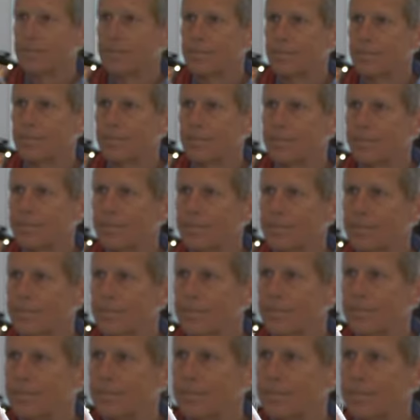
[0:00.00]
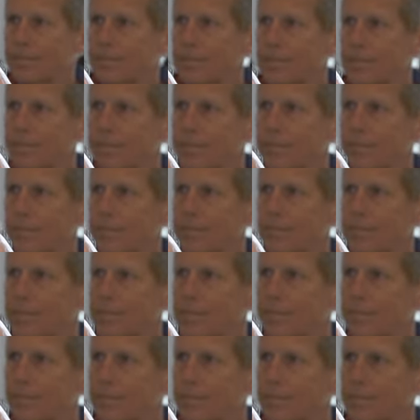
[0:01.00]

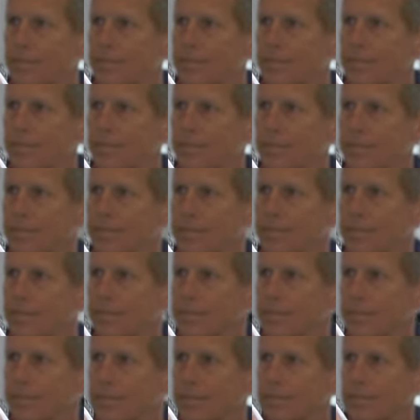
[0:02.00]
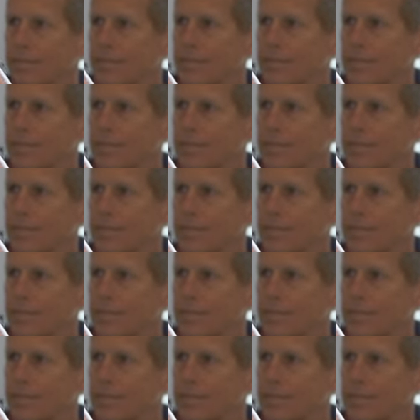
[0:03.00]
This person isn't speaking.